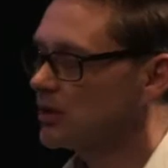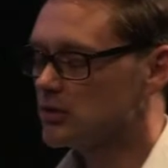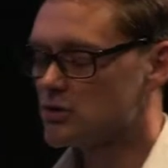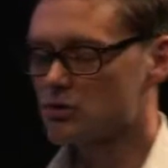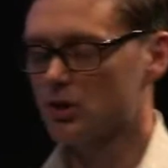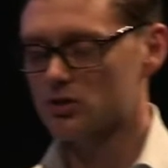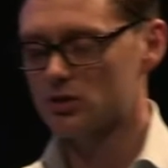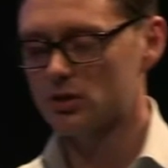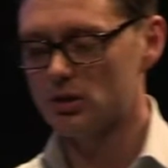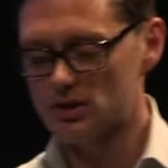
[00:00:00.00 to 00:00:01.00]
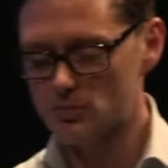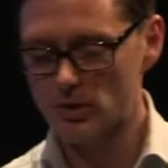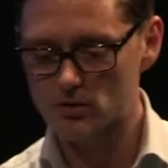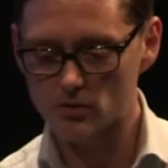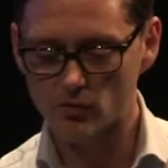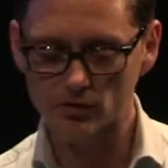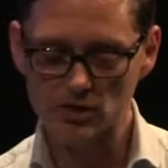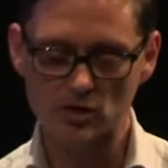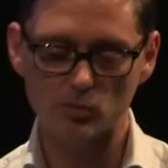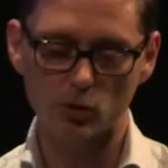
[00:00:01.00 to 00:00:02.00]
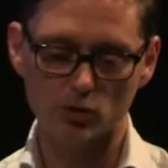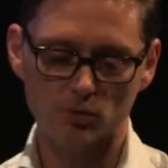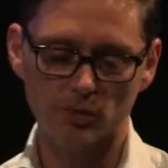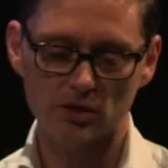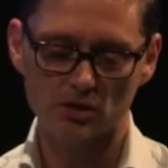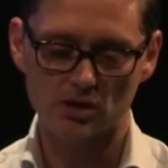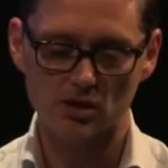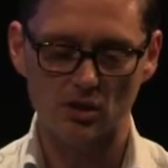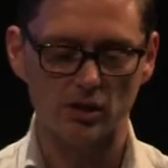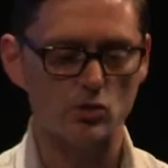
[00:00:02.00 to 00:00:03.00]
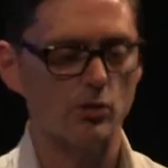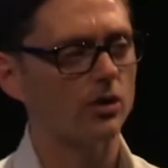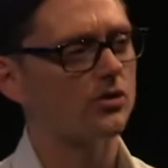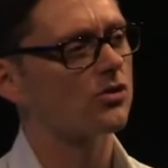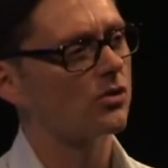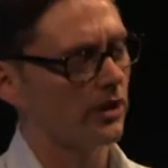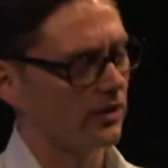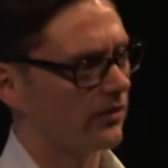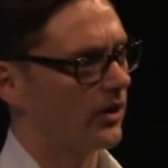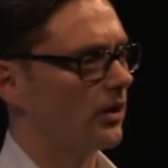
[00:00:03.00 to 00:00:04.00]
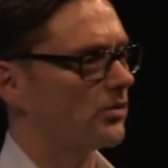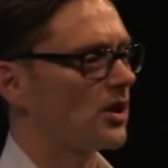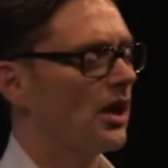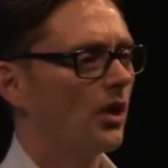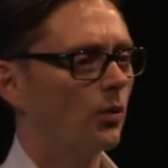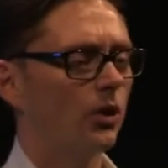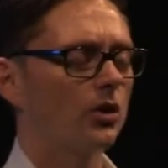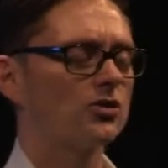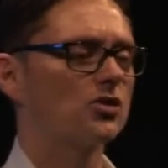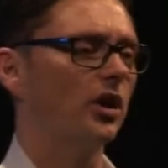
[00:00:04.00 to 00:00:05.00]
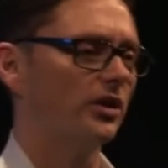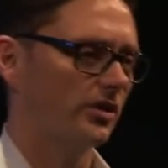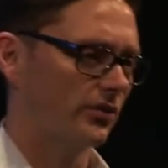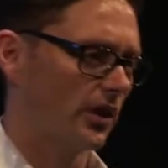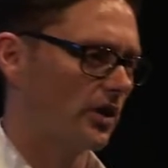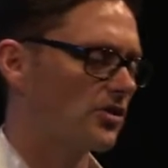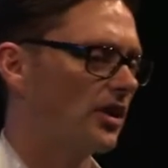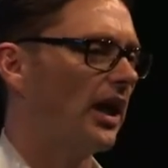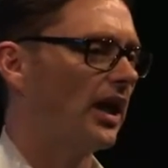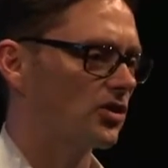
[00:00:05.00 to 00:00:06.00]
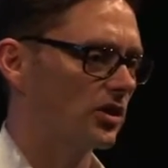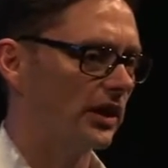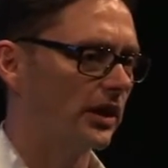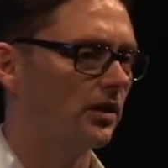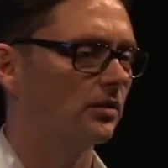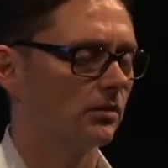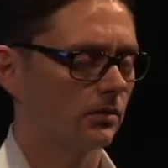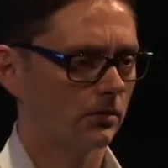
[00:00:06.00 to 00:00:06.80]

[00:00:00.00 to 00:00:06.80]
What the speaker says: Construction and experience of art. This is important because as designers we are constructing things. We are constructing things that actually